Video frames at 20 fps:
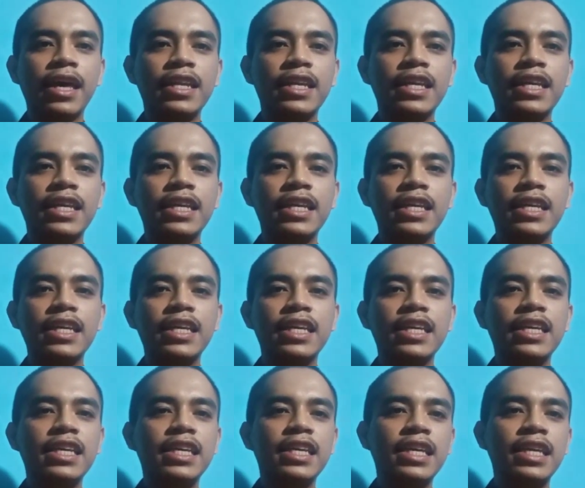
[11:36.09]
and
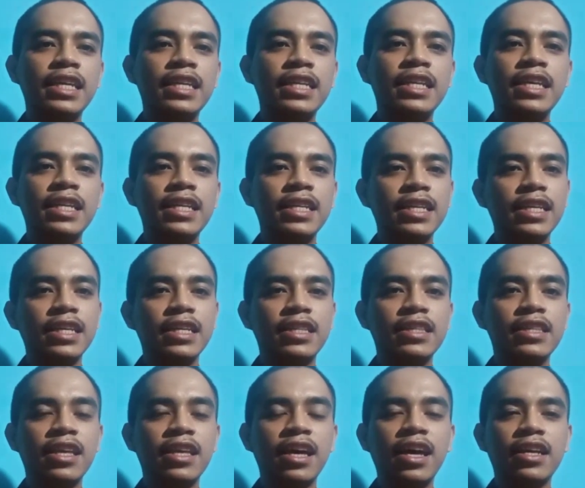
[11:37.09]
indeed
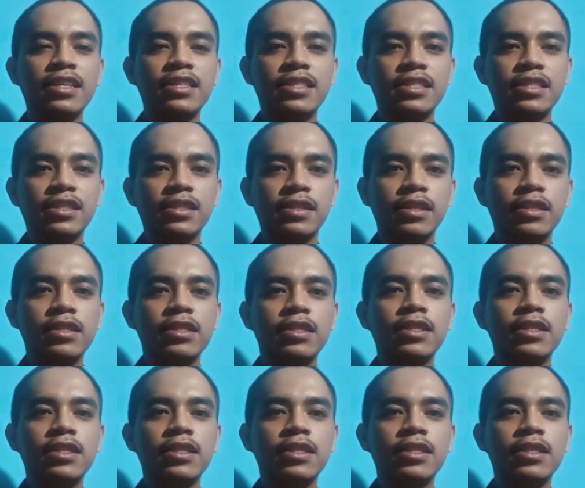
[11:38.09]
it does.